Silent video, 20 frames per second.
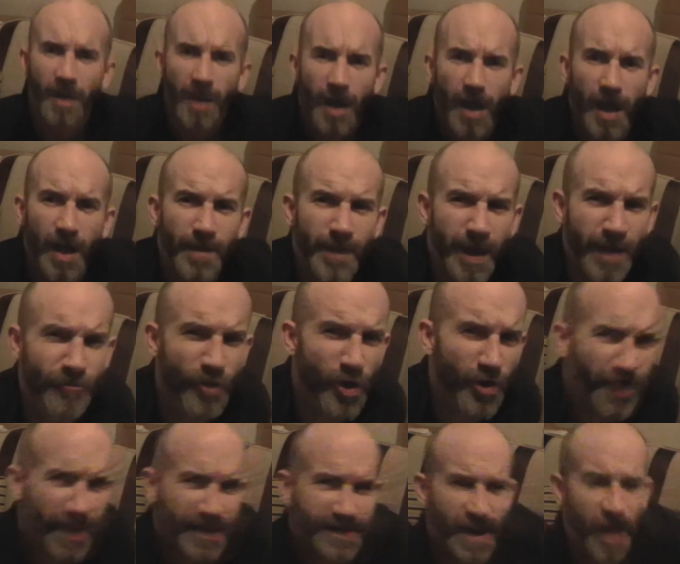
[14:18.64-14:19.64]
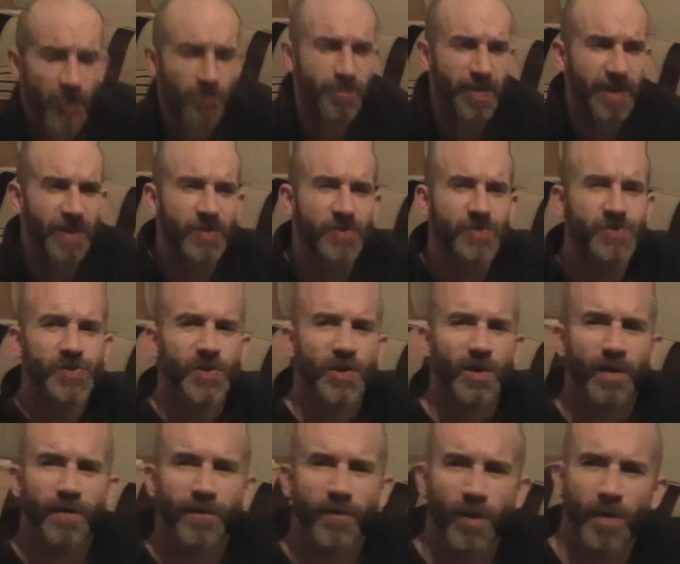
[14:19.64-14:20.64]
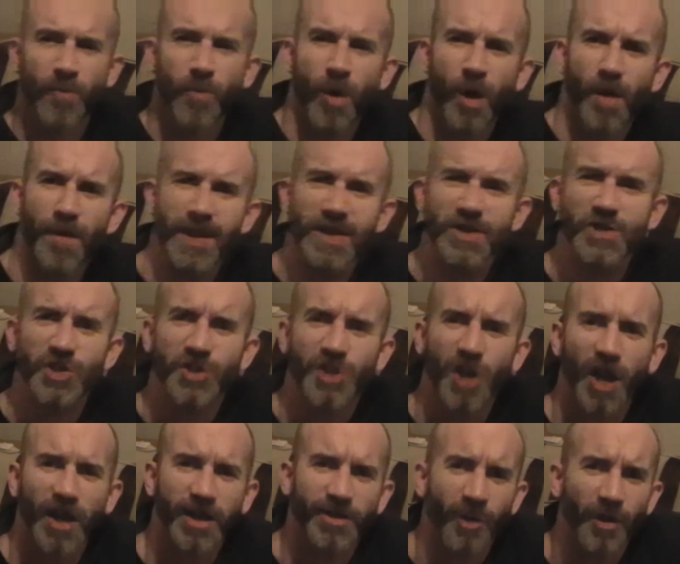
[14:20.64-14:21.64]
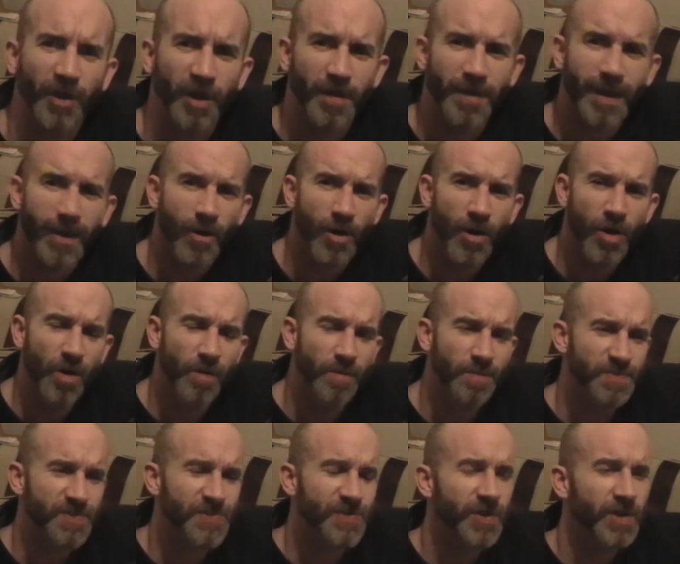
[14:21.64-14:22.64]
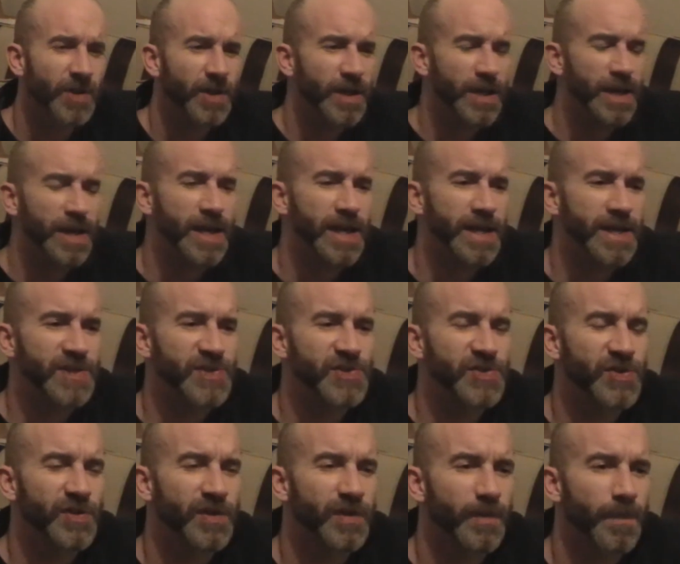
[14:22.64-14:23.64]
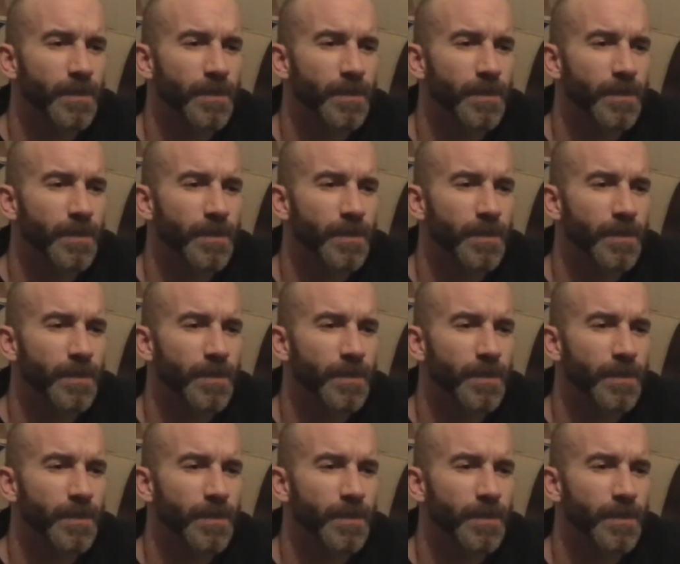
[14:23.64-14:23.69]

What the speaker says: I wrote that down because of what I mentioned earlier on about Holmes, is...